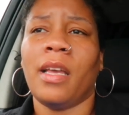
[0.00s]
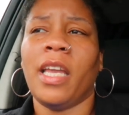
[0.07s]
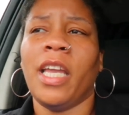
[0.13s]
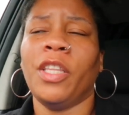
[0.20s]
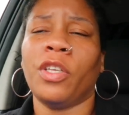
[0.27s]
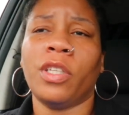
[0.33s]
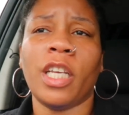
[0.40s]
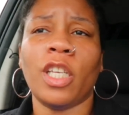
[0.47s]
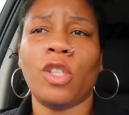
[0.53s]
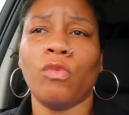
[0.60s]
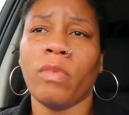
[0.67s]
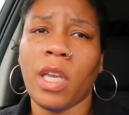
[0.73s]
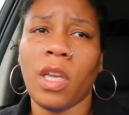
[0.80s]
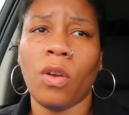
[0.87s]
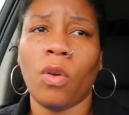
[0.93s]
either this
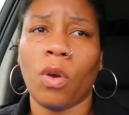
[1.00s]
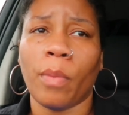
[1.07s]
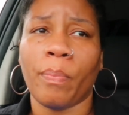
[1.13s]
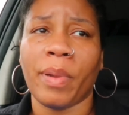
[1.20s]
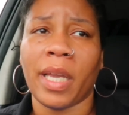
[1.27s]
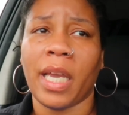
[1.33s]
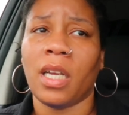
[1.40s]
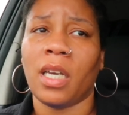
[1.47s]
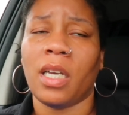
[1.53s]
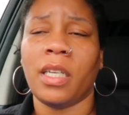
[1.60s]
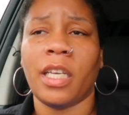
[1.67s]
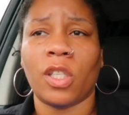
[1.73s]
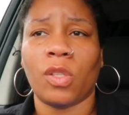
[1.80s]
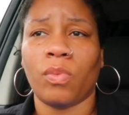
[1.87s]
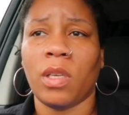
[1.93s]
week or beginning of
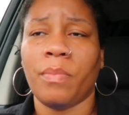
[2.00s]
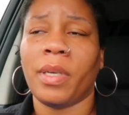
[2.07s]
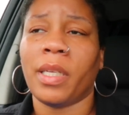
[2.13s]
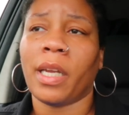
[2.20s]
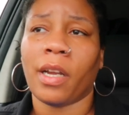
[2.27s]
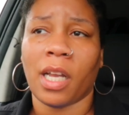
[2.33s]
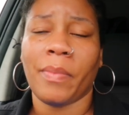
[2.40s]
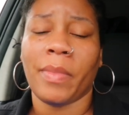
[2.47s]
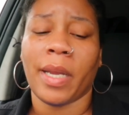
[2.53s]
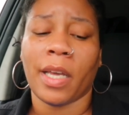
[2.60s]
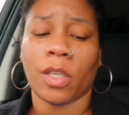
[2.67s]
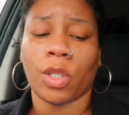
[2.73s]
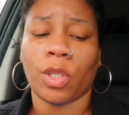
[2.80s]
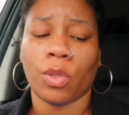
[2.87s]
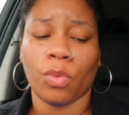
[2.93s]
next week, but they're coming
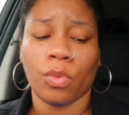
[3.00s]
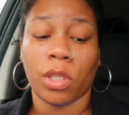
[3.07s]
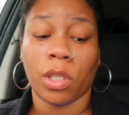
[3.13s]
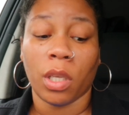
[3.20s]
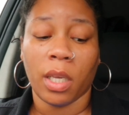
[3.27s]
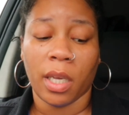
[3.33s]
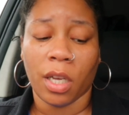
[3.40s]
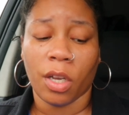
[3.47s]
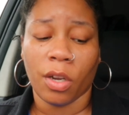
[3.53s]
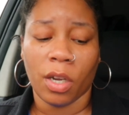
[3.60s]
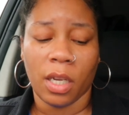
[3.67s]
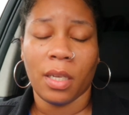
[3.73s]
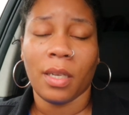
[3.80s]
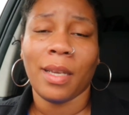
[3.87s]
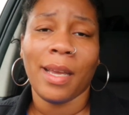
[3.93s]
out soon. So yeah,
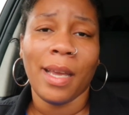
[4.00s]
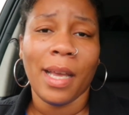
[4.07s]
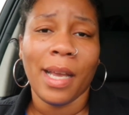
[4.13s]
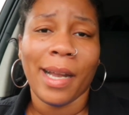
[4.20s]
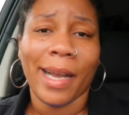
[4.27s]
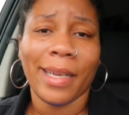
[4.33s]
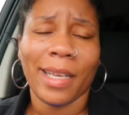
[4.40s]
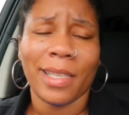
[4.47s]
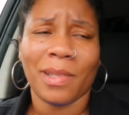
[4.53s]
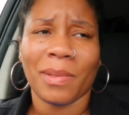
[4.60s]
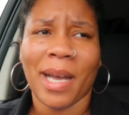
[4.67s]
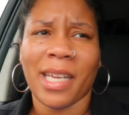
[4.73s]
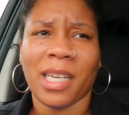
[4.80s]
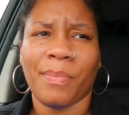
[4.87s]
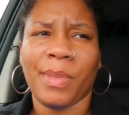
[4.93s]
girl, gotta get some
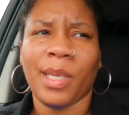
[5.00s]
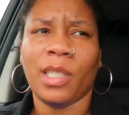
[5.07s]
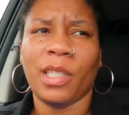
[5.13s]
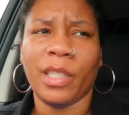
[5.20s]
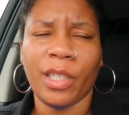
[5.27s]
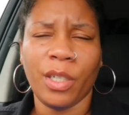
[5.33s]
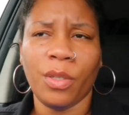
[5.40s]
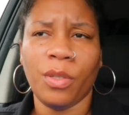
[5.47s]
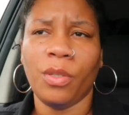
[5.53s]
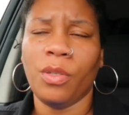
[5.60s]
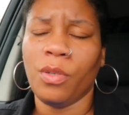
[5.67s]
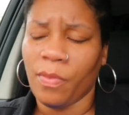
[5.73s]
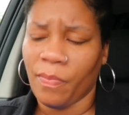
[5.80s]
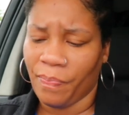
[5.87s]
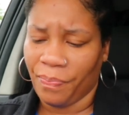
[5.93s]
got to be
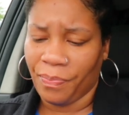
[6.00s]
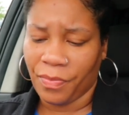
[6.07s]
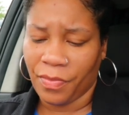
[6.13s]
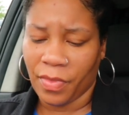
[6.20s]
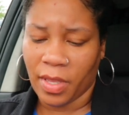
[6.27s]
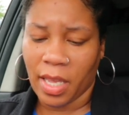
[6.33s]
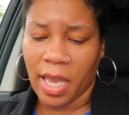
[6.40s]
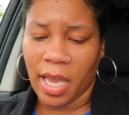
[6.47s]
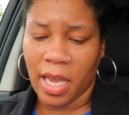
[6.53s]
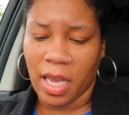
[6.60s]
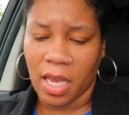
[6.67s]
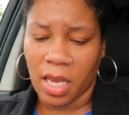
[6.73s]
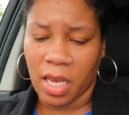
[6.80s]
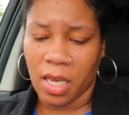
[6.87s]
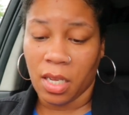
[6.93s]
glue.
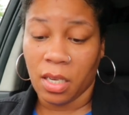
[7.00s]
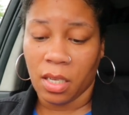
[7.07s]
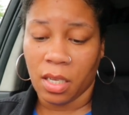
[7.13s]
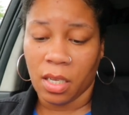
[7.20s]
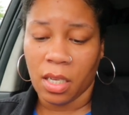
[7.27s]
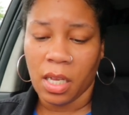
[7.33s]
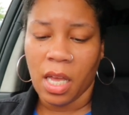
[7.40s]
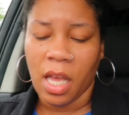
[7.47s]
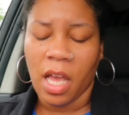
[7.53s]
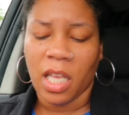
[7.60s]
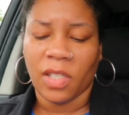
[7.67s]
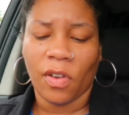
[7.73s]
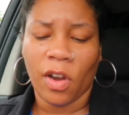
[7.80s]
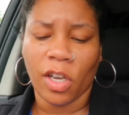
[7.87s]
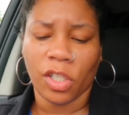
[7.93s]
And uh,
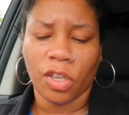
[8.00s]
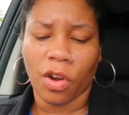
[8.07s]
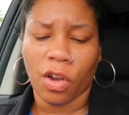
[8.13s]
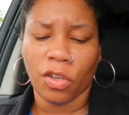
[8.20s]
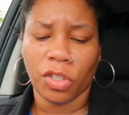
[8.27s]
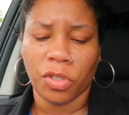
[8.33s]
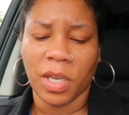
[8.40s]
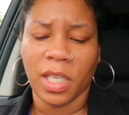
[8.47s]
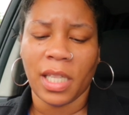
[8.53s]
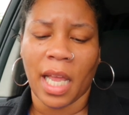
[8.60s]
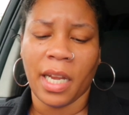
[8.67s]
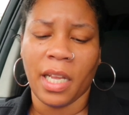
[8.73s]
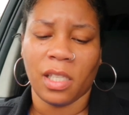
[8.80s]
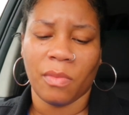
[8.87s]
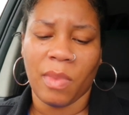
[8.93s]
as far as groceries, I
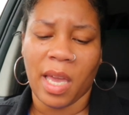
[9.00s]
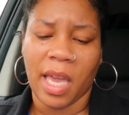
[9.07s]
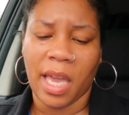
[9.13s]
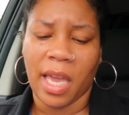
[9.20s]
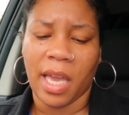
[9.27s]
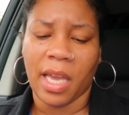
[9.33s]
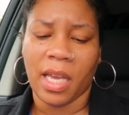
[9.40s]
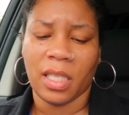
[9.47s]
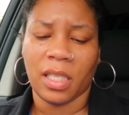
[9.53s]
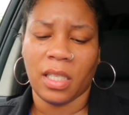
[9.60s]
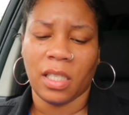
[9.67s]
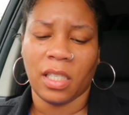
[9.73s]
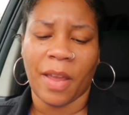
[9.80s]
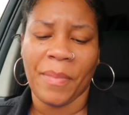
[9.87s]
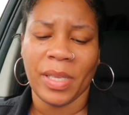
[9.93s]
need some eggs.
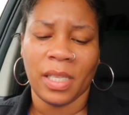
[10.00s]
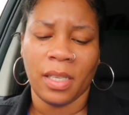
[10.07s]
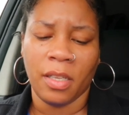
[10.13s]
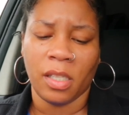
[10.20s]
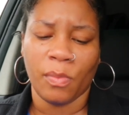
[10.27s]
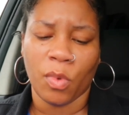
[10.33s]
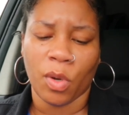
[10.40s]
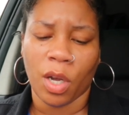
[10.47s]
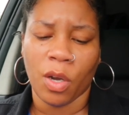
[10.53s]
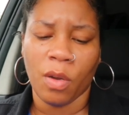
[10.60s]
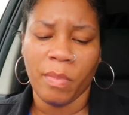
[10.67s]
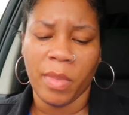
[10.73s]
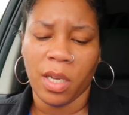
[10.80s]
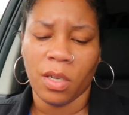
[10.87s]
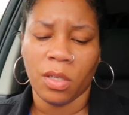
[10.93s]
Jameson needs some more
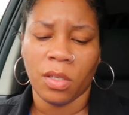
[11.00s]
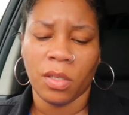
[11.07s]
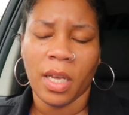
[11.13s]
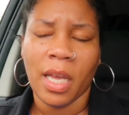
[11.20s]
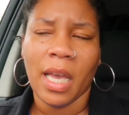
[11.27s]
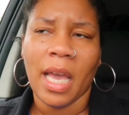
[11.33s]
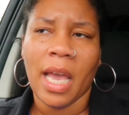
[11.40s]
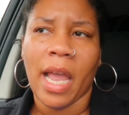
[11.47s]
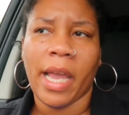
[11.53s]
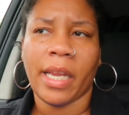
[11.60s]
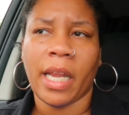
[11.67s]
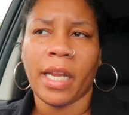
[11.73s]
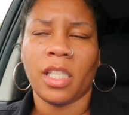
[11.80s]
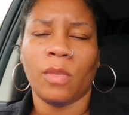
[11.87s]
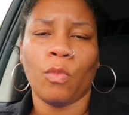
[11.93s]
oatmeal, and I
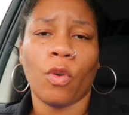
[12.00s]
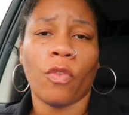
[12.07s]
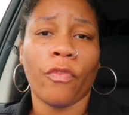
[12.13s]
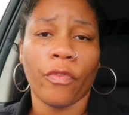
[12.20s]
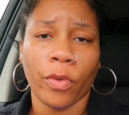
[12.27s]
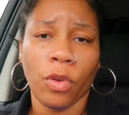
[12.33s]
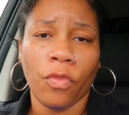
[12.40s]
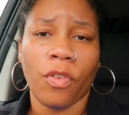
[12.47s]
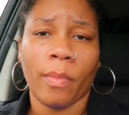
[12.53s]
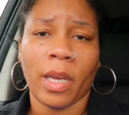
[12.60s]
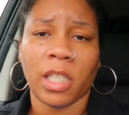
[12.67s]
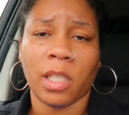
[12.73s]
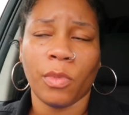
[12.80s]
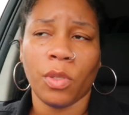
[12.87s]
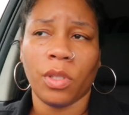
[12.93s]
need some more fruit for my
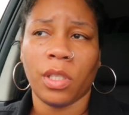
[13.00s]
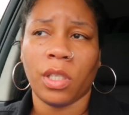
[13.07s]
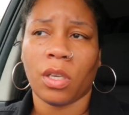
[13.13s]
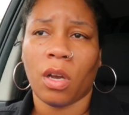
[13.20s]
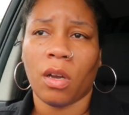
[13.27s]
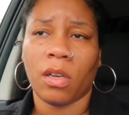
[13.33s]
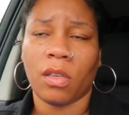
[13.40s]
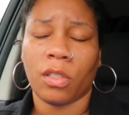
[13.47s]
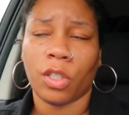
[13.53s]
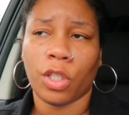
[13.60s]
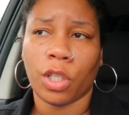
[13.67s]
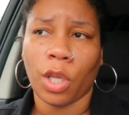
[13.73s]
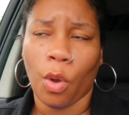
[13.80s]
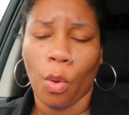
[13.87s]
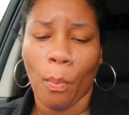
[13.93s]
smoothies, y'all.
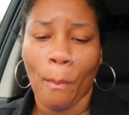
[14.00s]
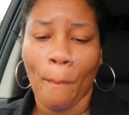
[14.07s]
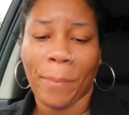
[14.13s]
So,